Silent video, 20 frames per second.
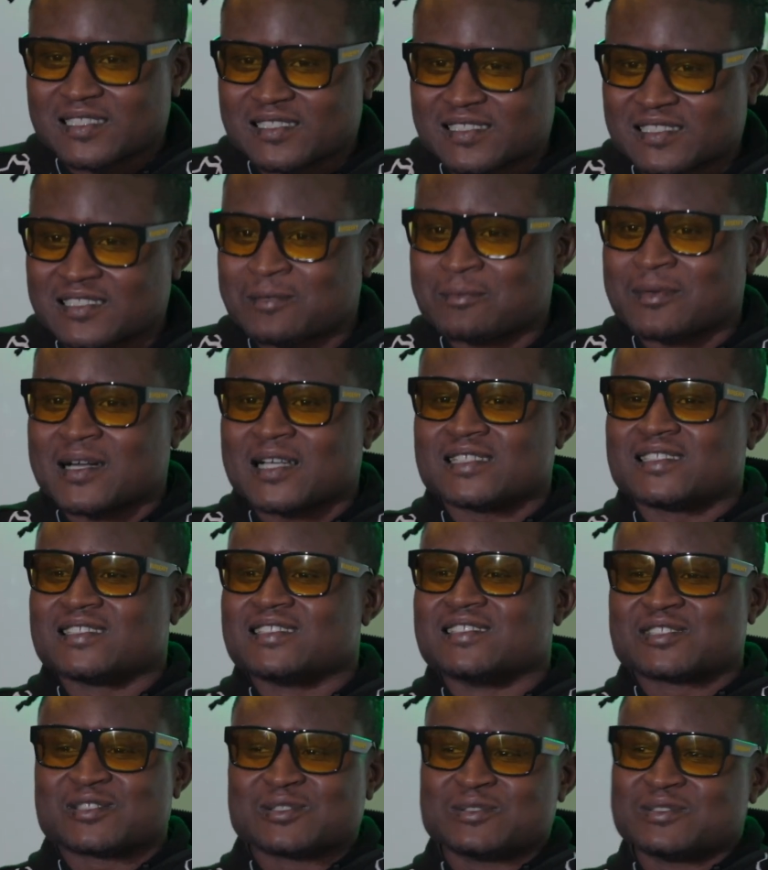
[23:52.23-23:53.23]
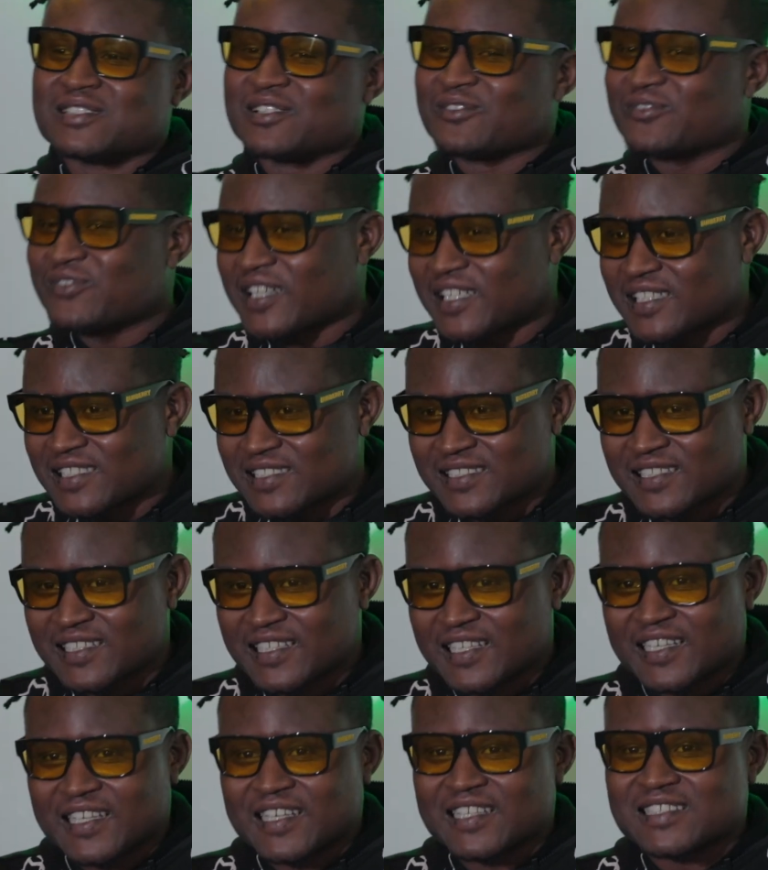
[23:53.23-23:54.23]
because somebody either shooting or fighting
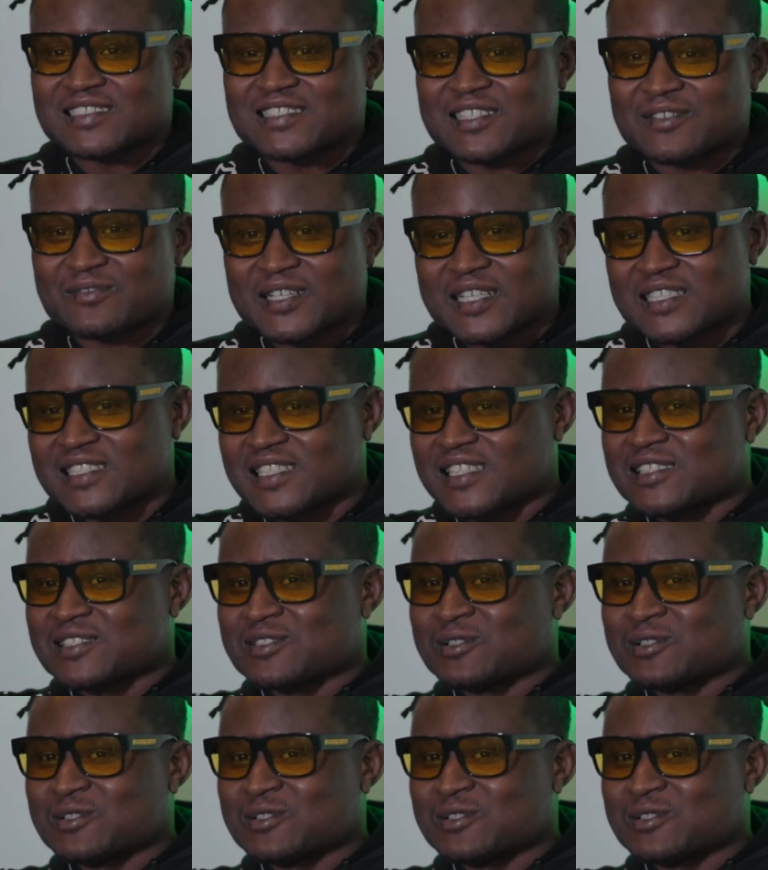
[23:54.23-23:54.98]
and stuff like that.